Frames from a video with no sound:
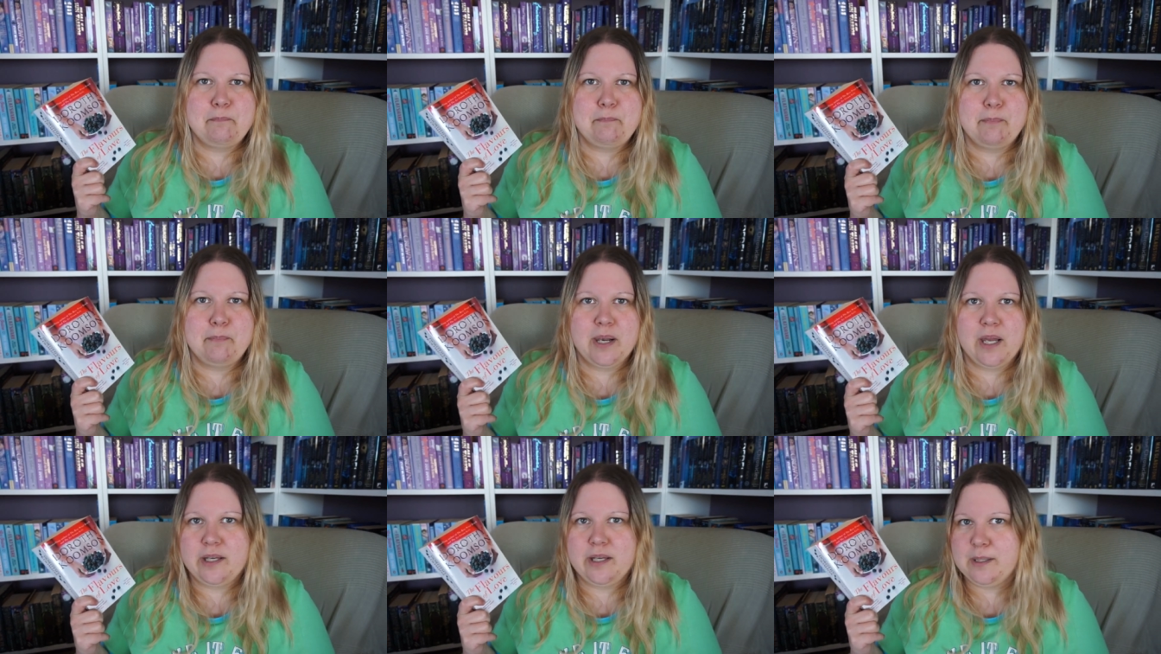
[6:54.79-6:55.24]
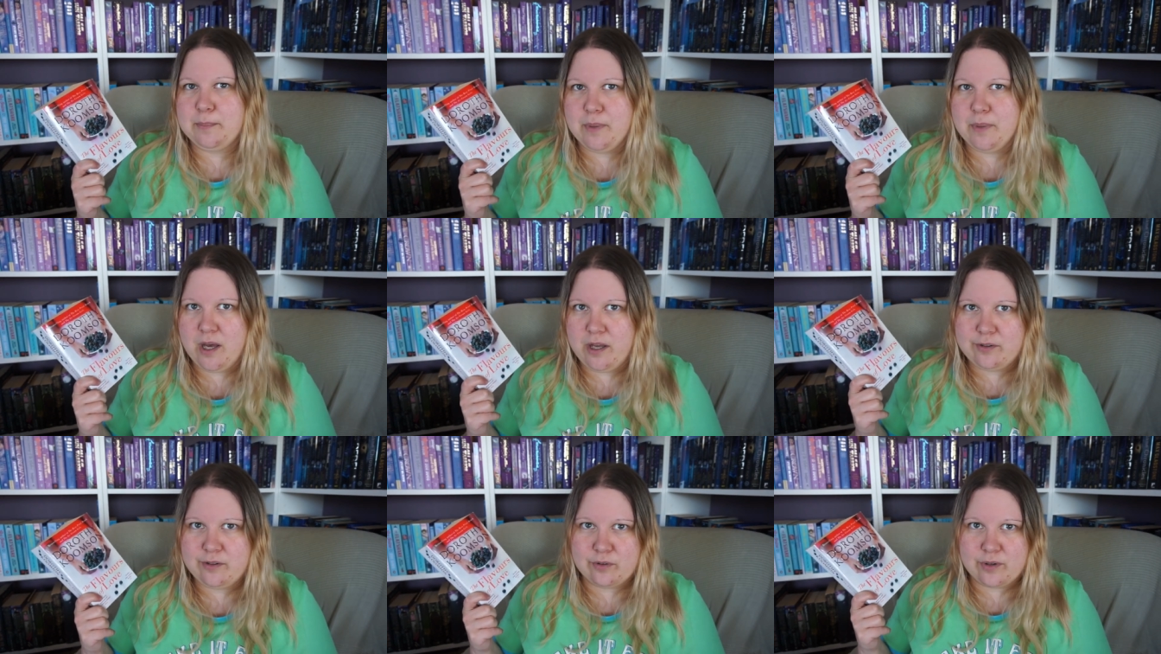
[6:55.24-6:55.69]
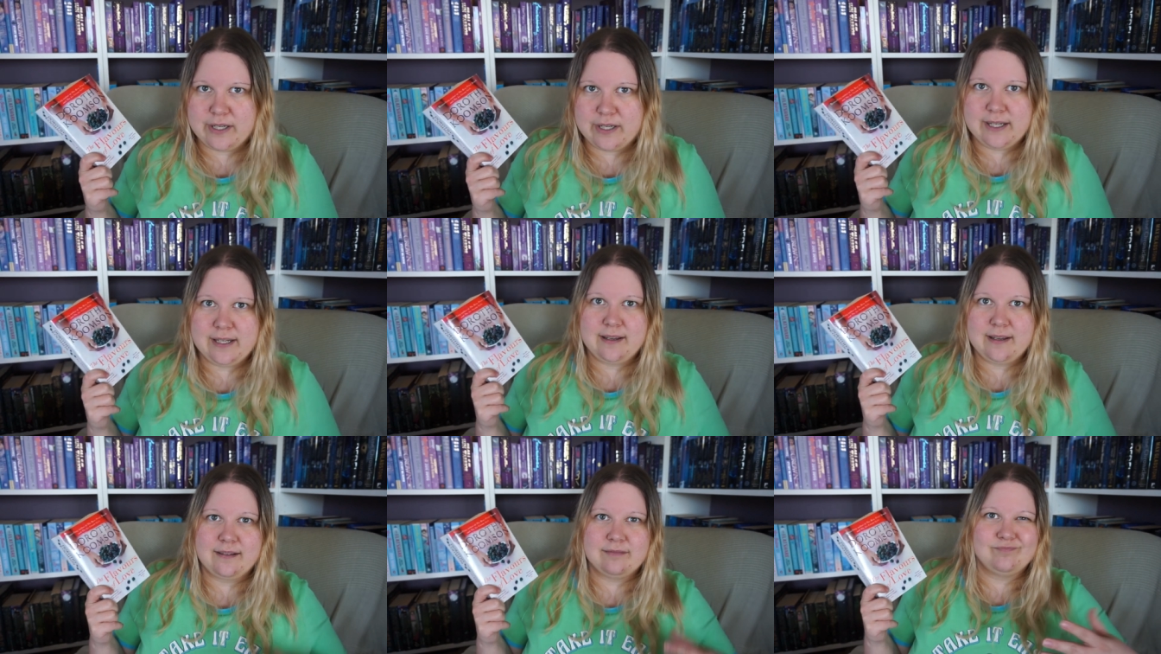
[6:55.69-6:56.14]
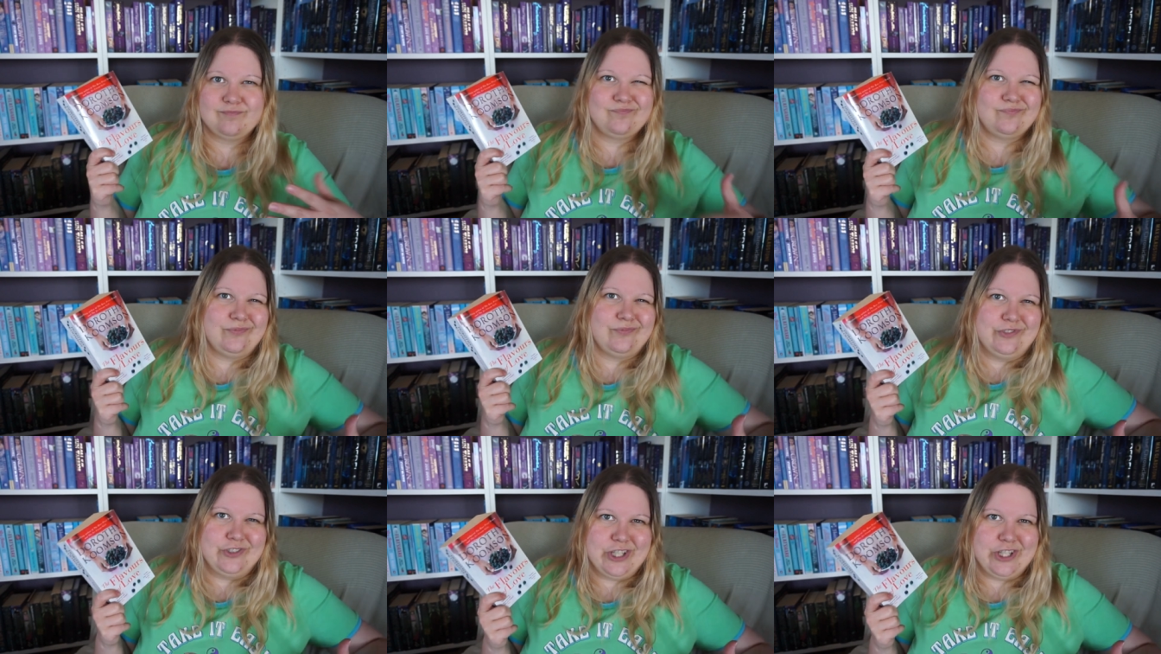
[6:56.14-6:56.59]
bloody murdery
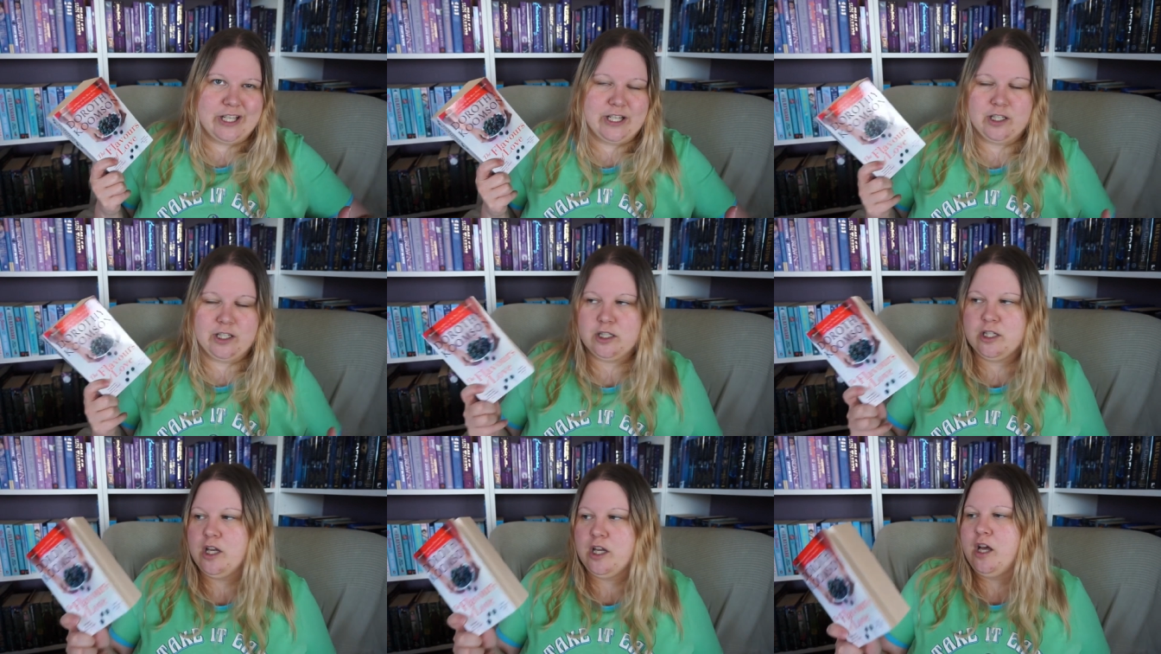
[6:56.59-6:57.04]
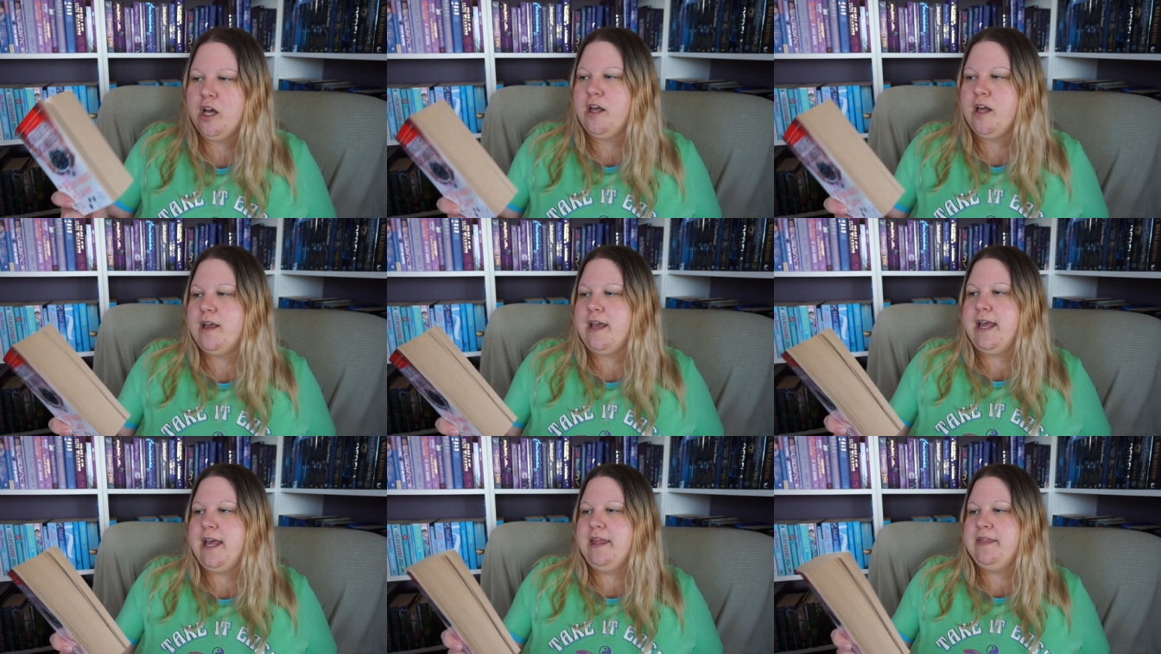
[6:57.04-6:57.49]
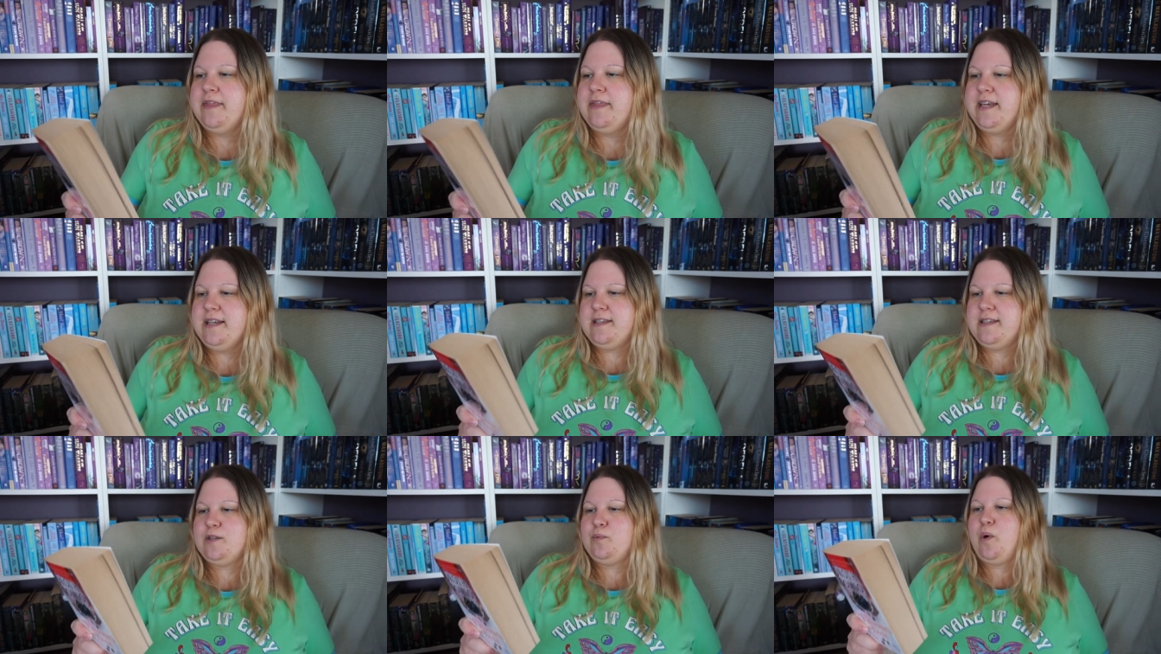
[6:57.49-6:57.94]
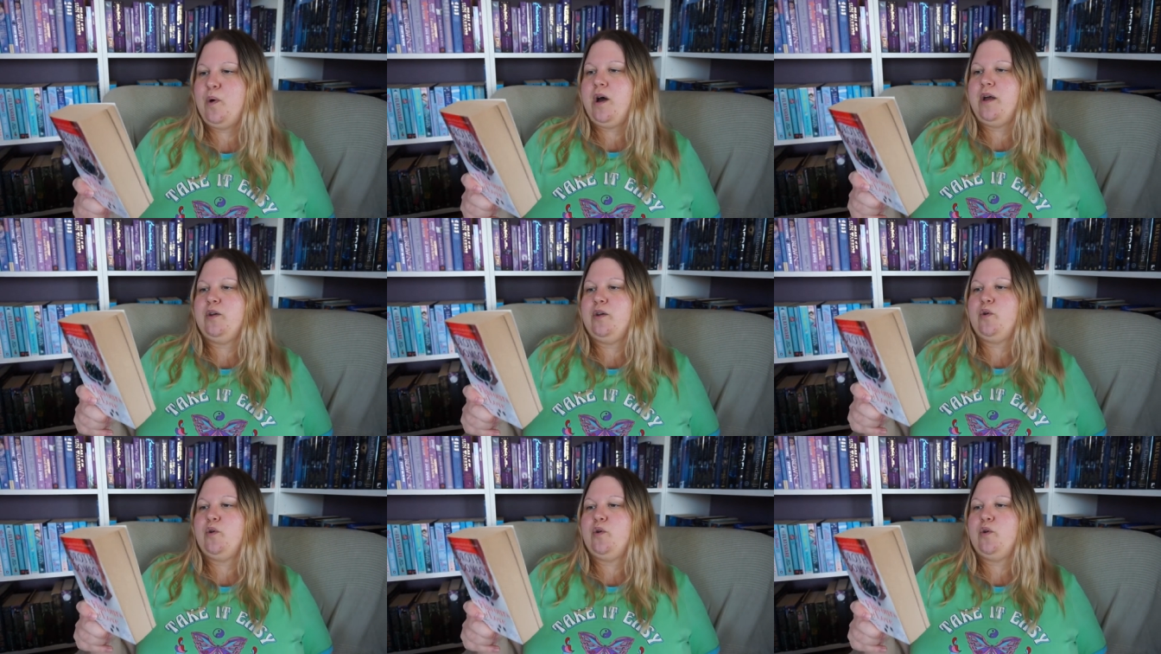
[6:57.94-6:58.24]
deal. And this one,